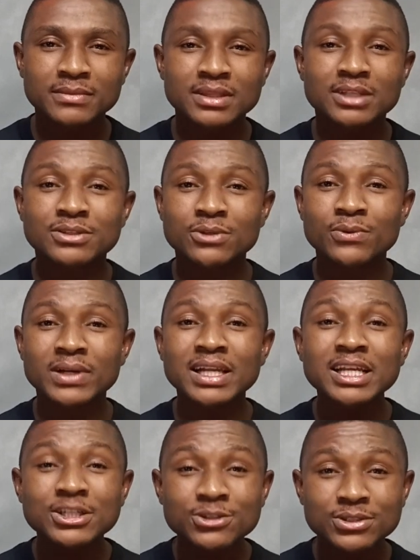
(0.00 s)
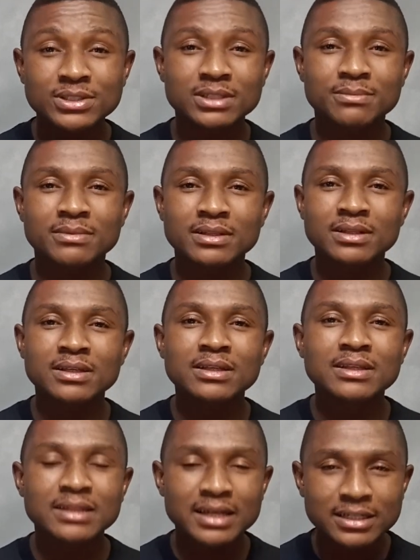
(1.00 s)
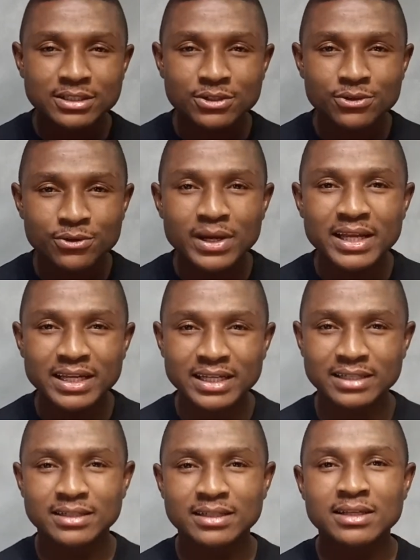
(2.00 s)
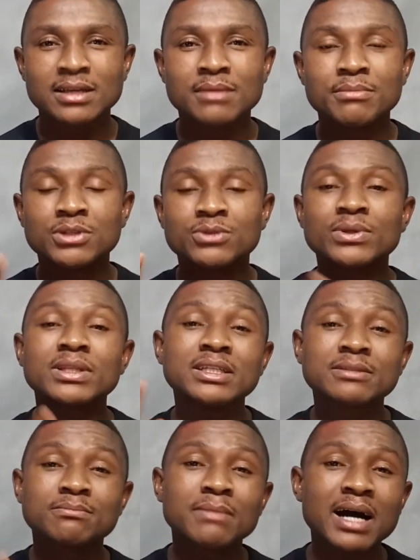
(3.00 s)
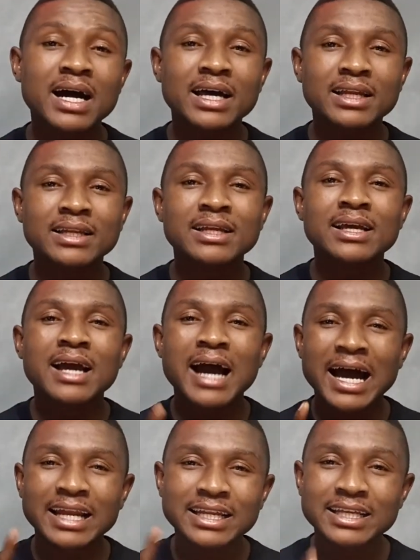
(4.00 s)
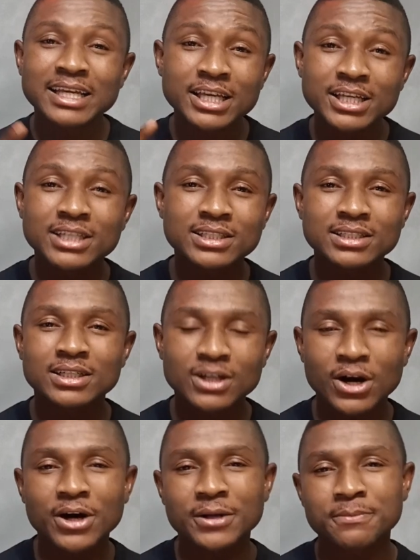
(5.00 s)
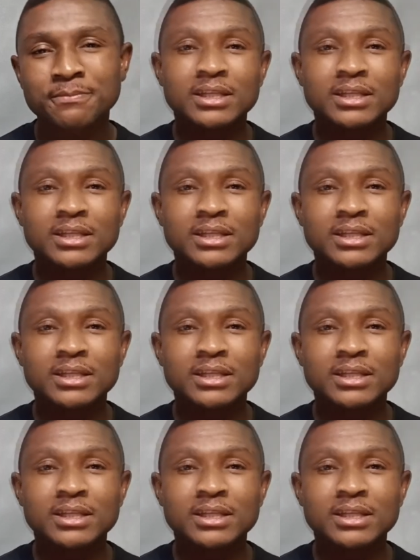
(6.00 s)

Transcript: There is a relationship that is created between this man and his God.